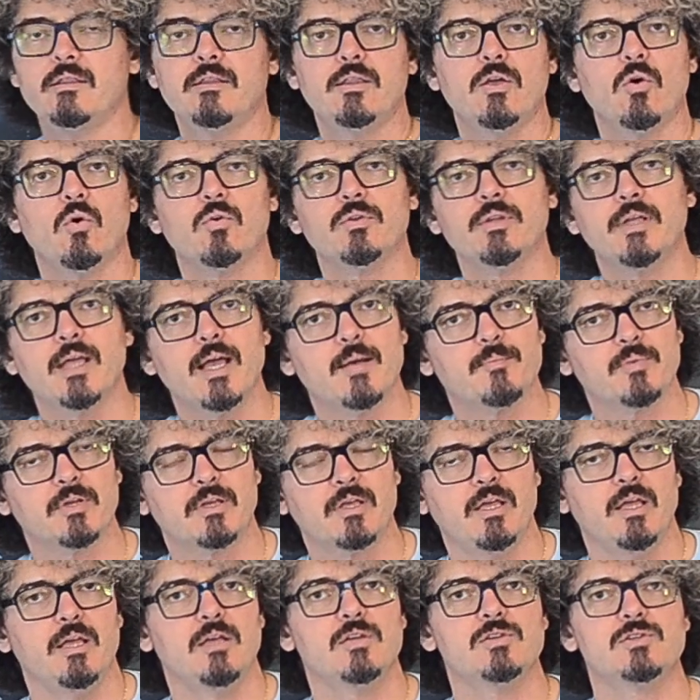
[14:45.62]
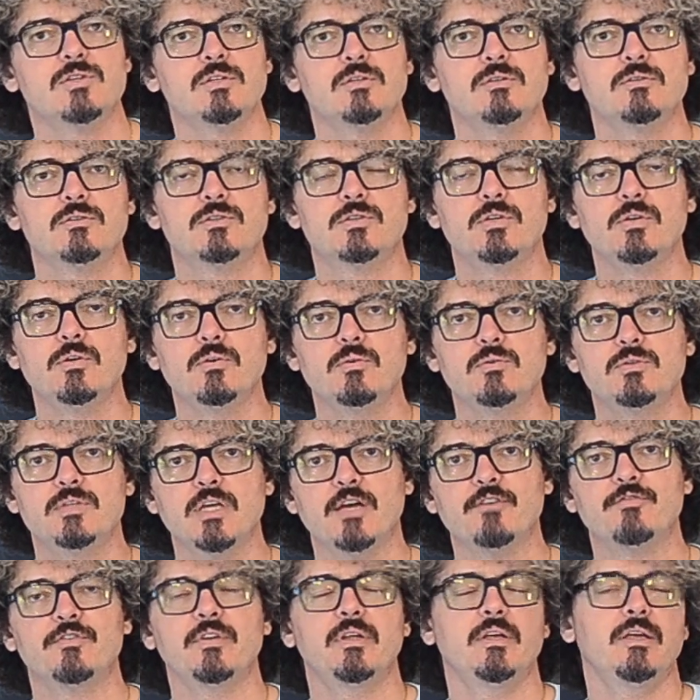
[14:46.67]
the only application to
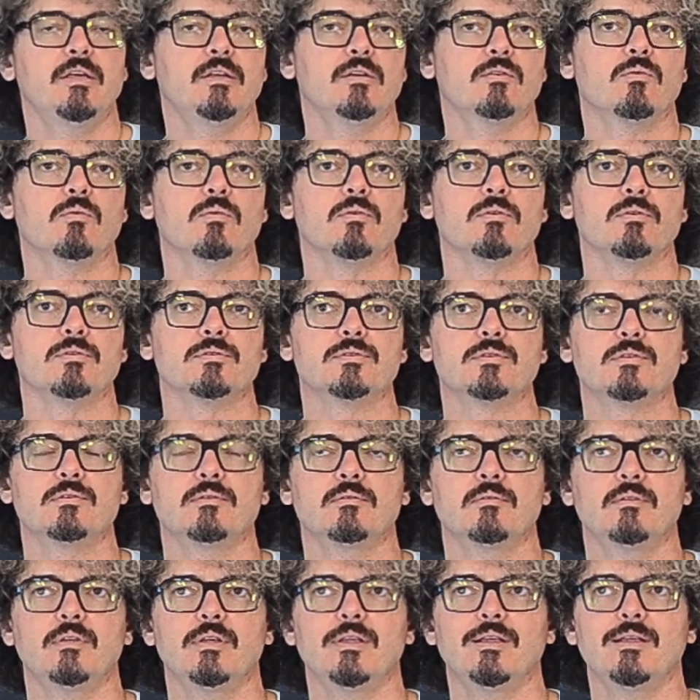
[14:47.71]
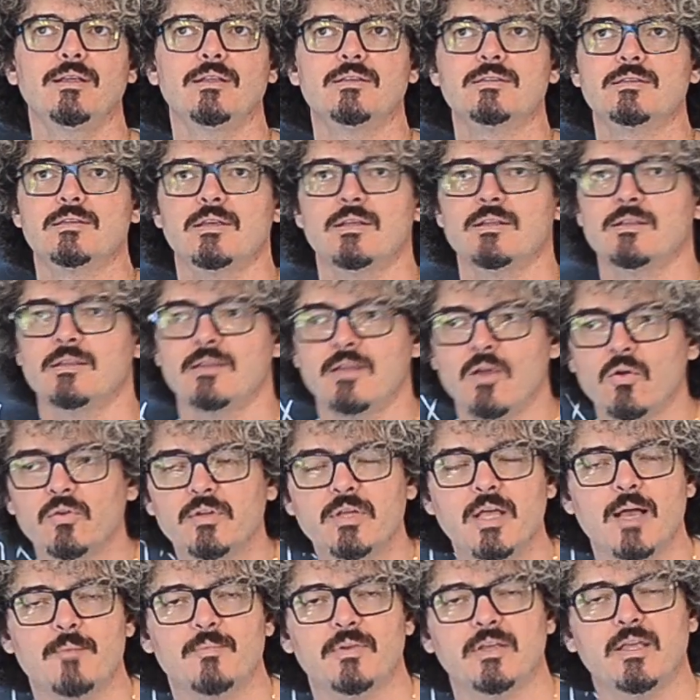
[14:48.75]
definite integrals, it's, the only
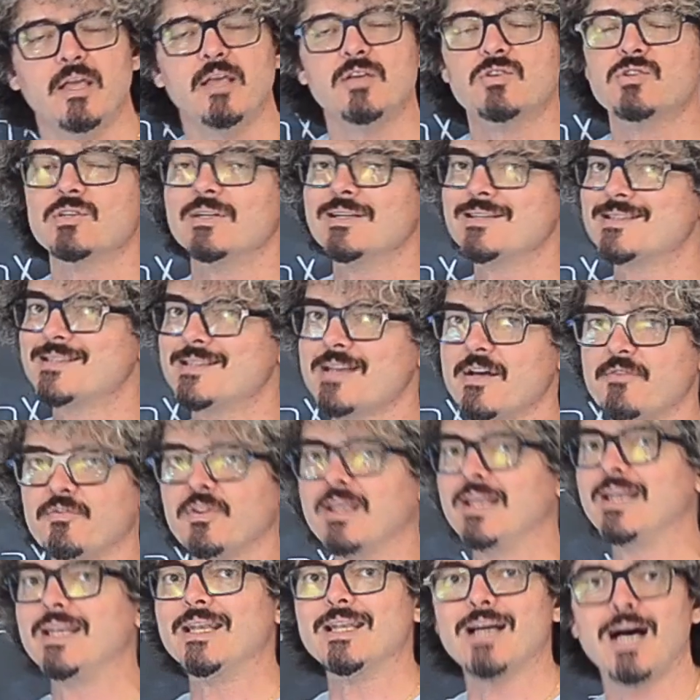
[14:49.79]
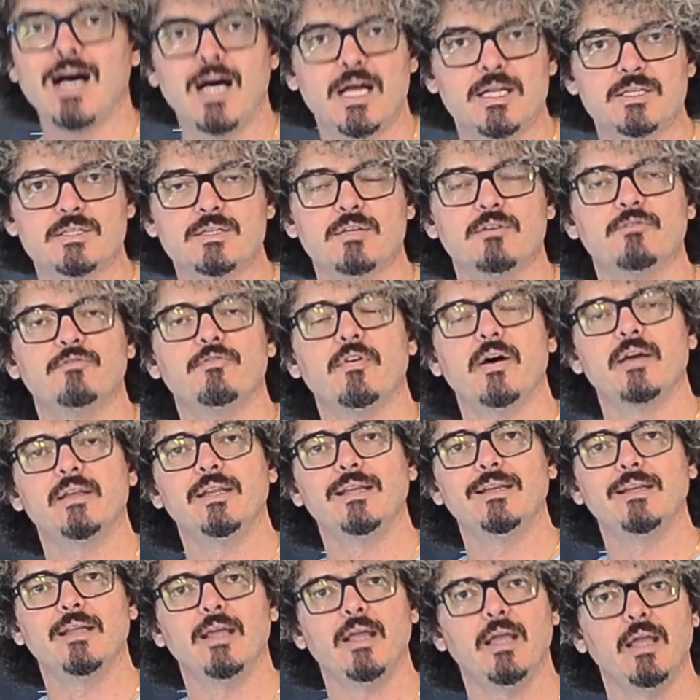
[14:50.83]
application is definitely not
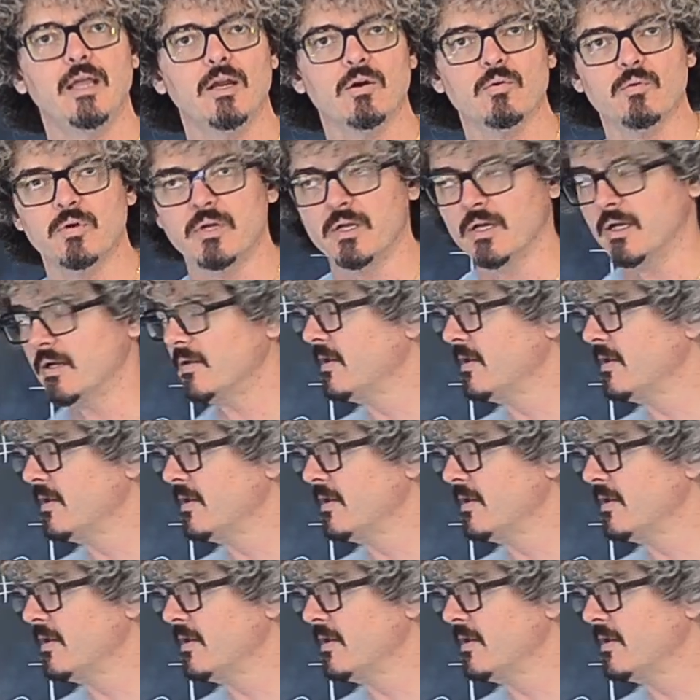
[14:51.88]
finding area.